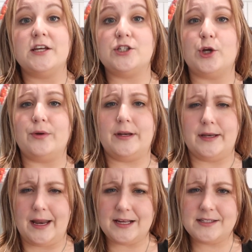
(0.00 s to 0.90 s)
So
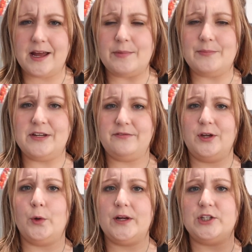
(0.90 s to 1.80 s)
next time I'm
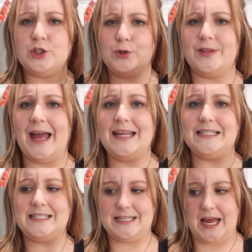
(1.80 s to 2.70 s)
definitely going to do that
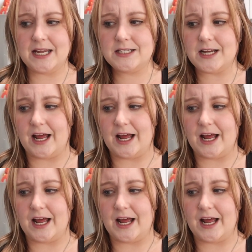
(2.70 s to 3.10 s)
instead.